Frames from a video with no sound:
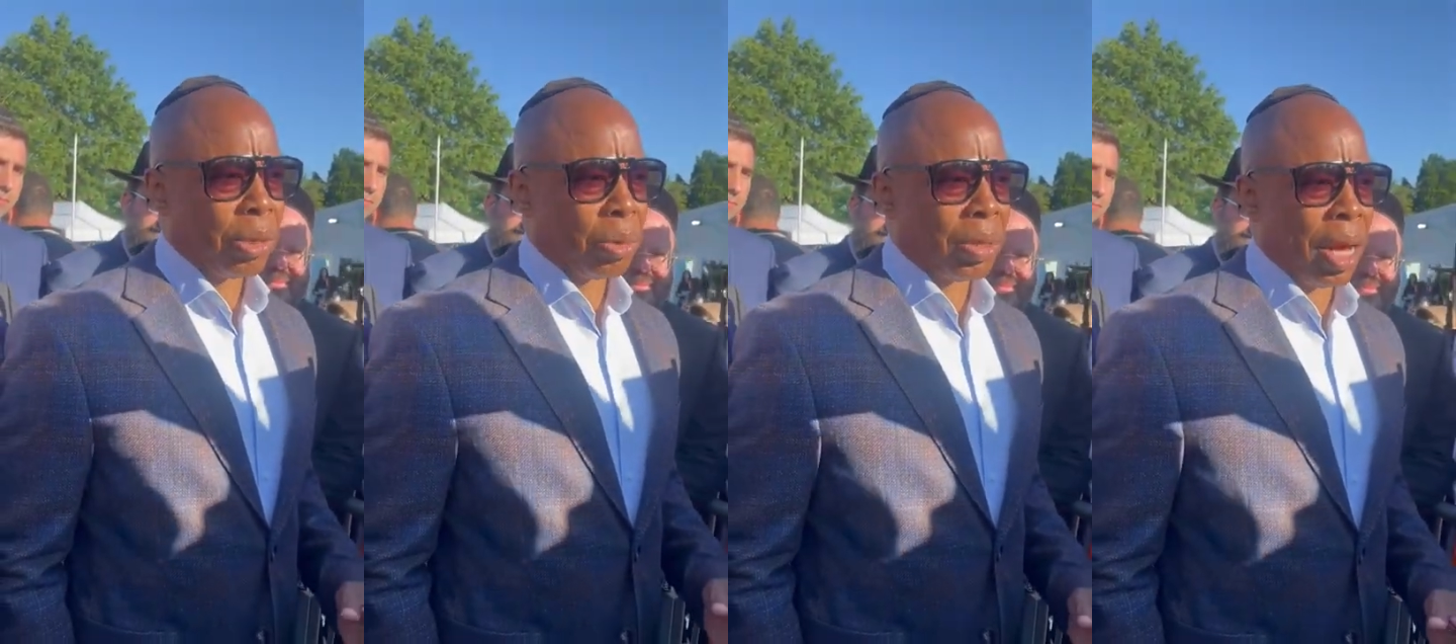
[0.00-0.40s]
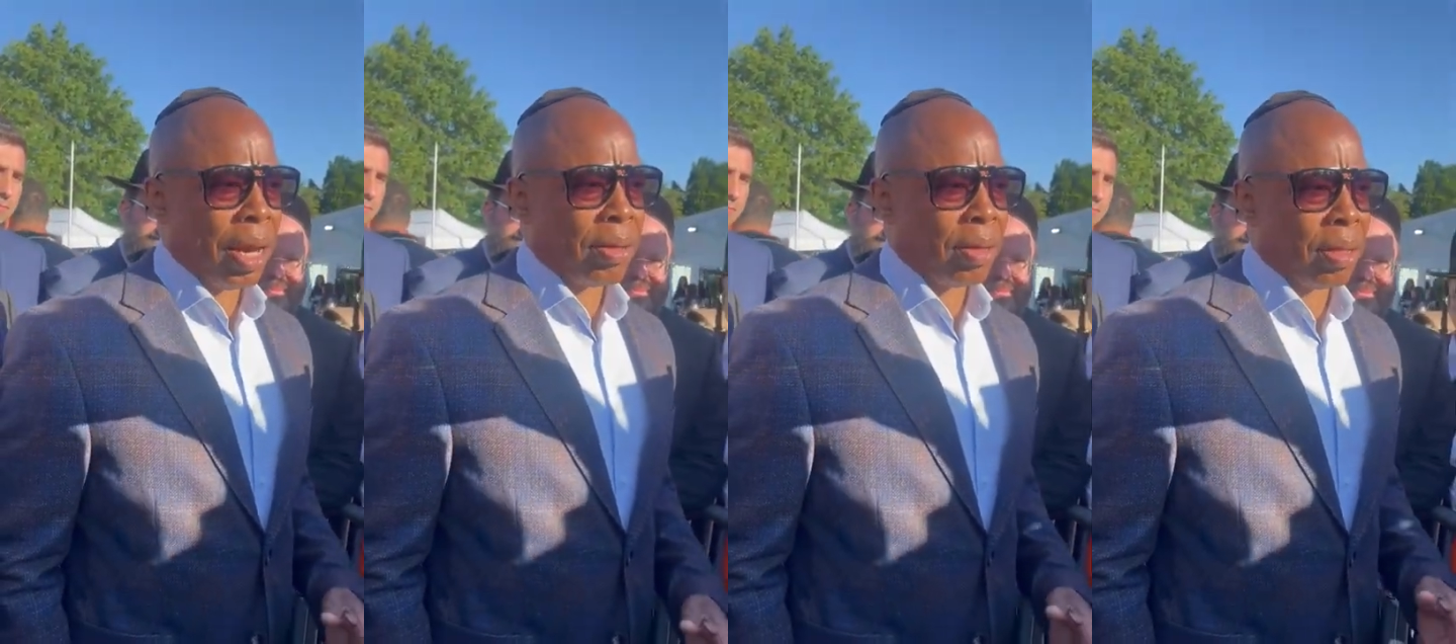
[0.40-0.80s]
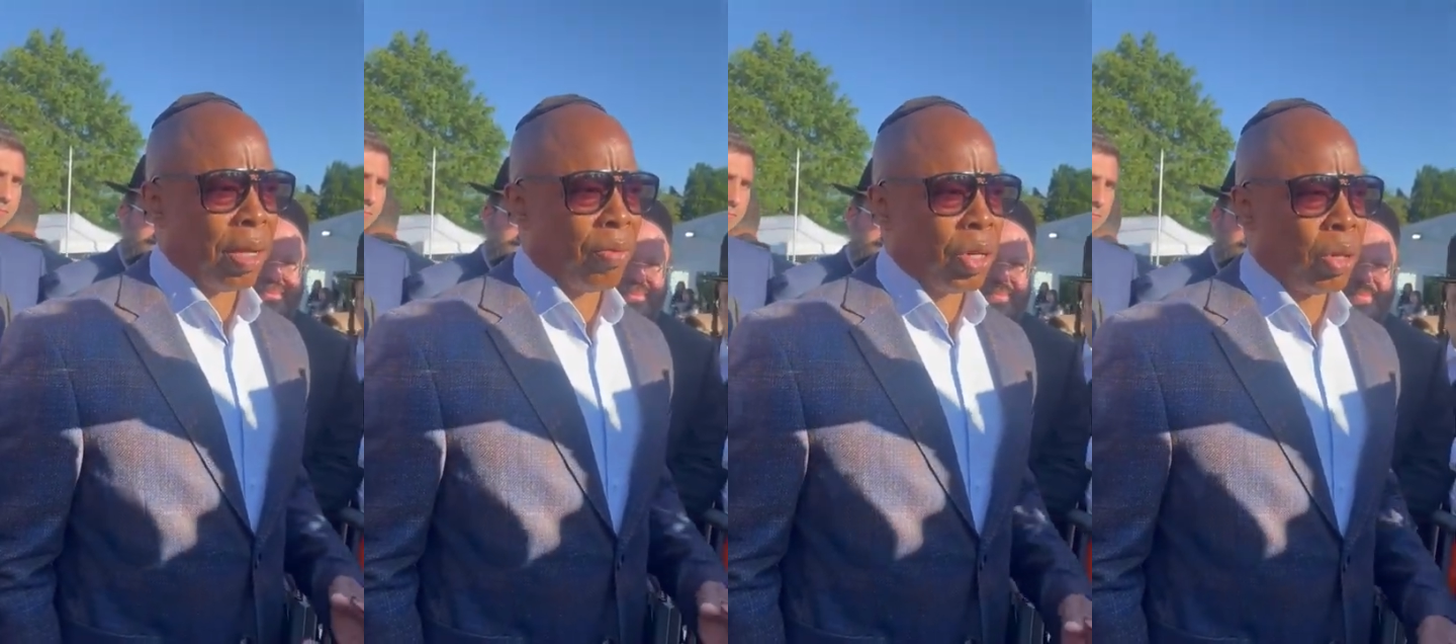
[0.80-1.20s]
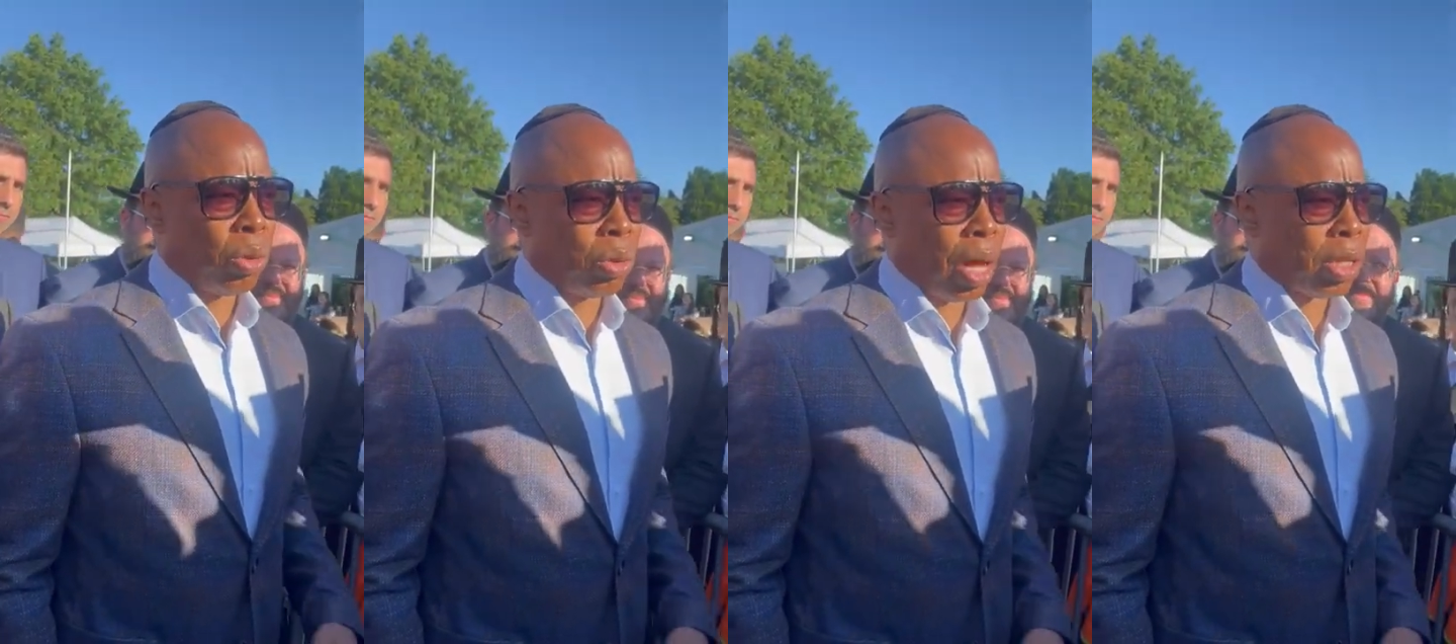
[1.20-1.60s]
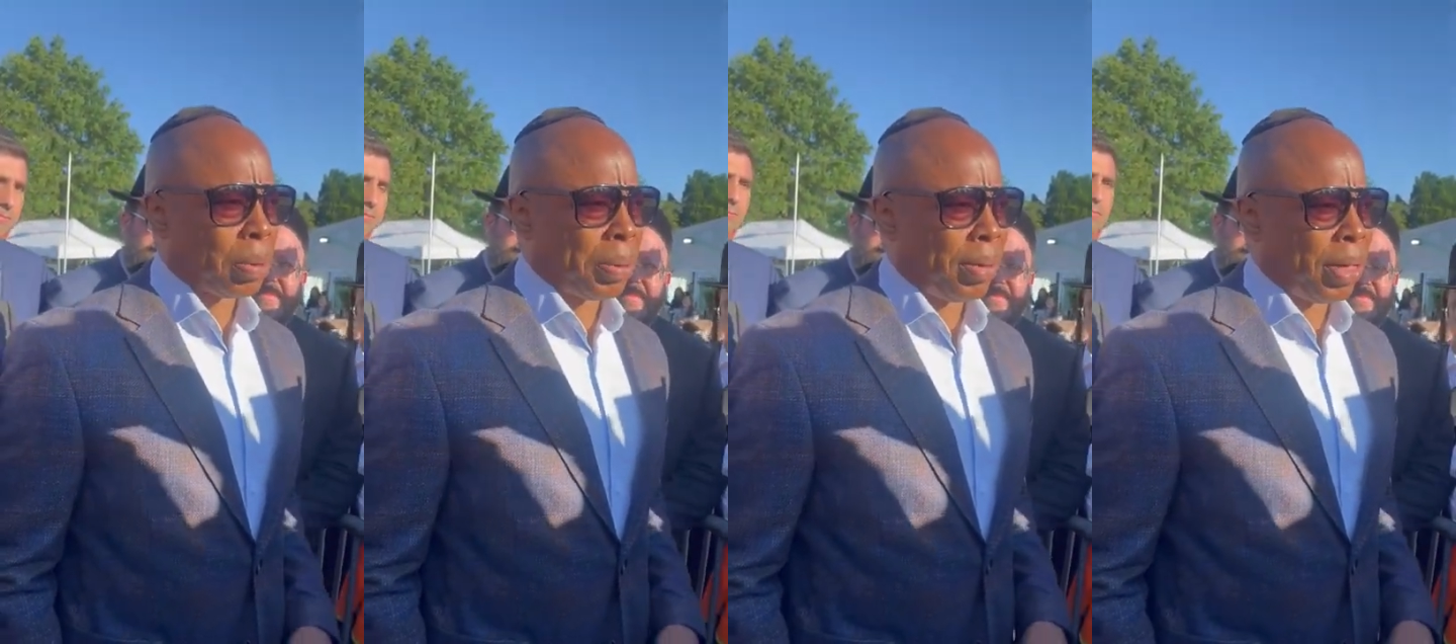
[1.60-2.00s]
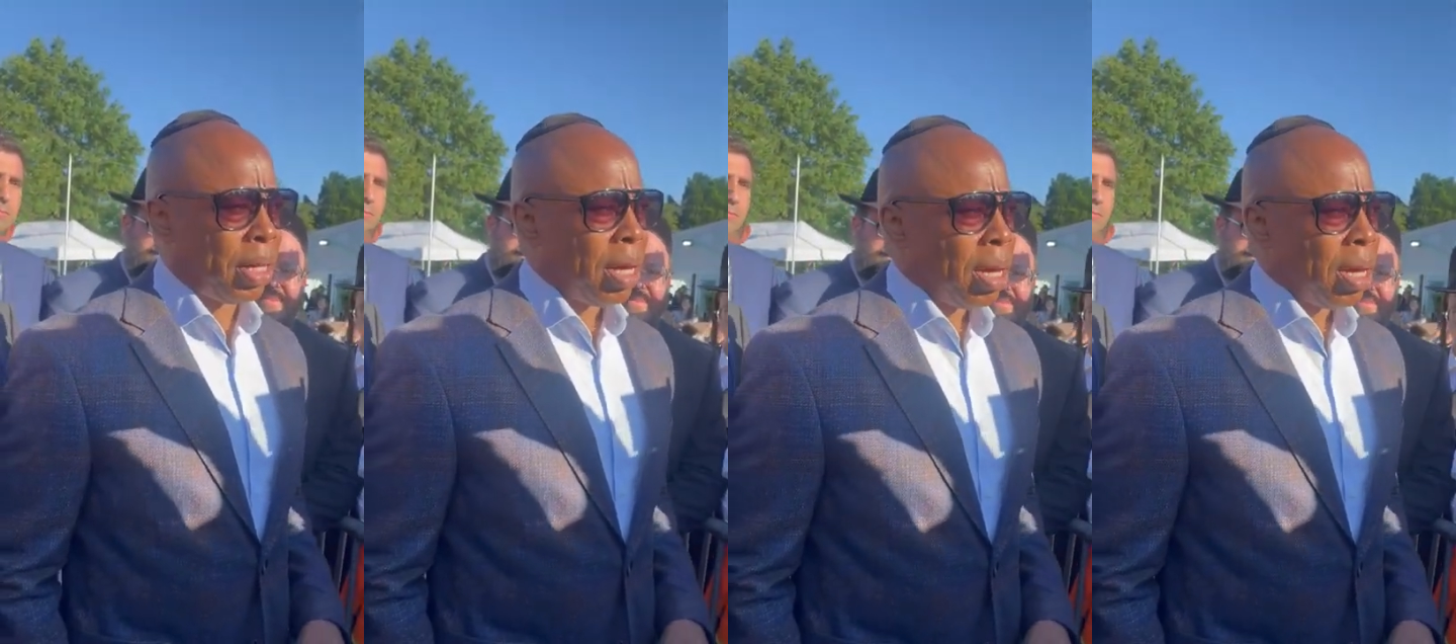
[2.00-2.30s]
Today, it renews our spirit